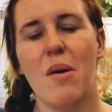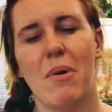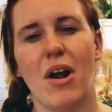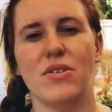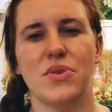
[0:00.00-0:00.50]

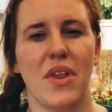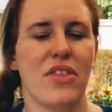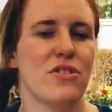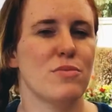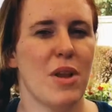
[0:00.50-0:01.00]
but also that
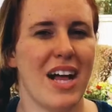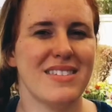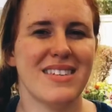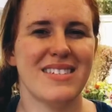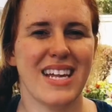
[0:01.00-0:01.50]
those
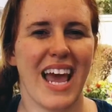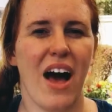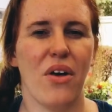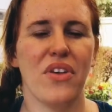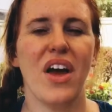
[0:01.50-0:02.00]
plants stay
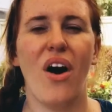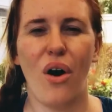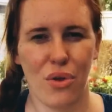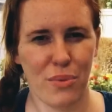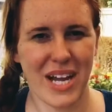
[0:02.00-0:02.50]
healthy
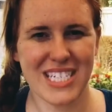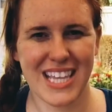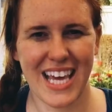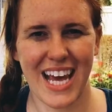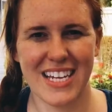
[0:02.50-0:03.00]
all the way to
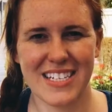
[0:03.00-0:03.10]
the end.